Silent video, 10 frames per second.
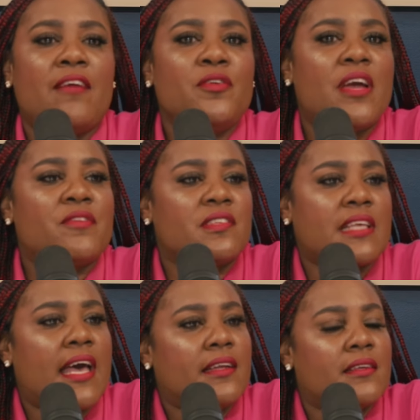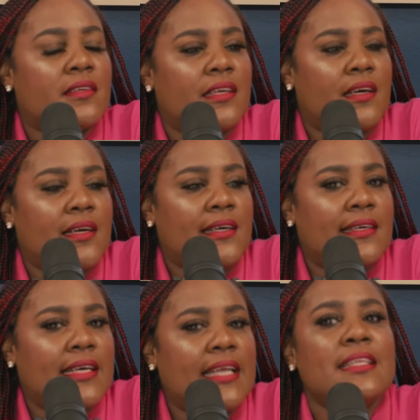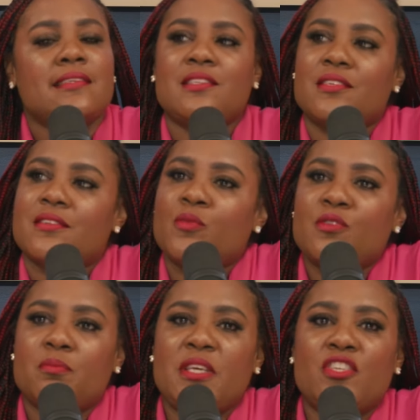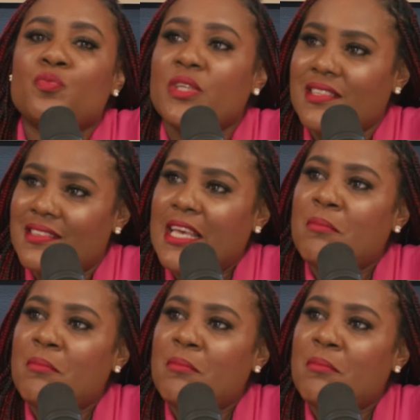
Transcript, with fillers: Have you ever sat uh, and listened to someone's speech with the same